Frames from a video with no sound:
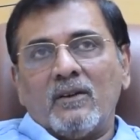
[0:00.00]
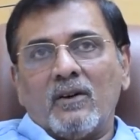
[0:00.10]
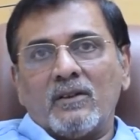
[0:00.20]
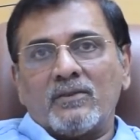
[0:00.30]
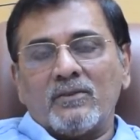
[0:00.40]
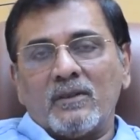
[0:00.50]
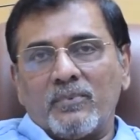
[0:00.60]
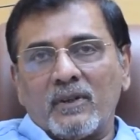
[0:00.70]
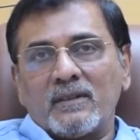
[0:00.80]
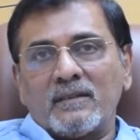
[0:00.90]
Also, the
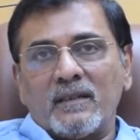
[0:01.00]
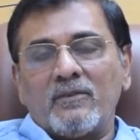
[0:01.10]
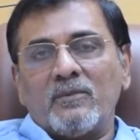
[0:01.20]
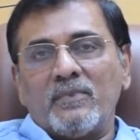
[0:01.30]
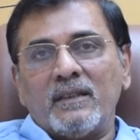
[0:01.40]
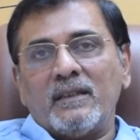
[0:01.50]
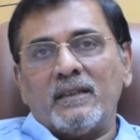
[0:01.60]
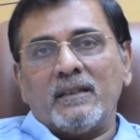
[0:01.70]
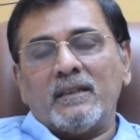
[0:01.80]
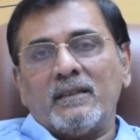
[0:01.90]
process have to
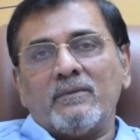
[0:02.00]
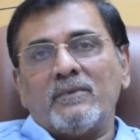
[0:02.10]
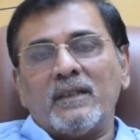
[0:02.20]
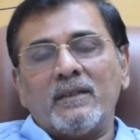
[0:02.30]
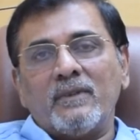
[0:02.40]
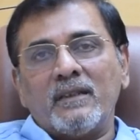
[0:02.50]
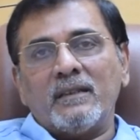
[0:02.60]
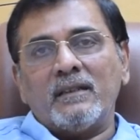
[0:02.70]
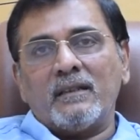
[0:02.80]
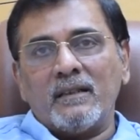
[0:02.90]
be very,
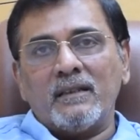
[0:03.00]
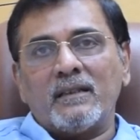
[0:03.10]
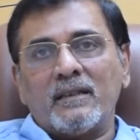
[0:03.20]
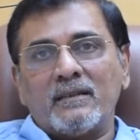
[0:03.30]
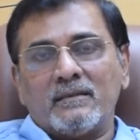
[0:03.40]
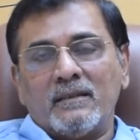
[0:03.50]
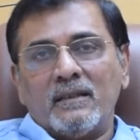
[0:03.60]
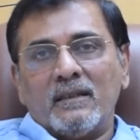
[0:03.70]
very clear and